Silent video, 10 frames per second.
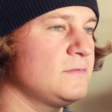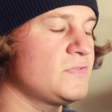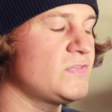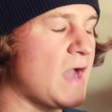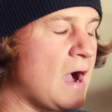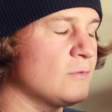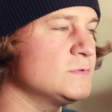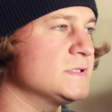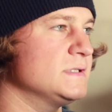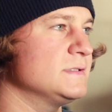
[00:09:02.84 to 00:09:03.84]

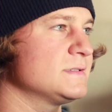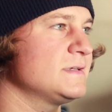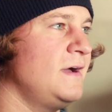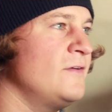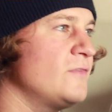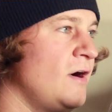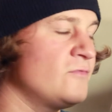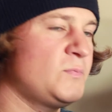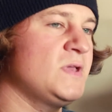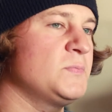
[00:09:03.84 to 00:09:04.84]
thousands
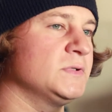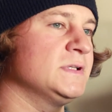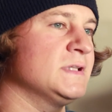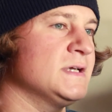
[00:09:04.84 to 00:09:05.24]
of people in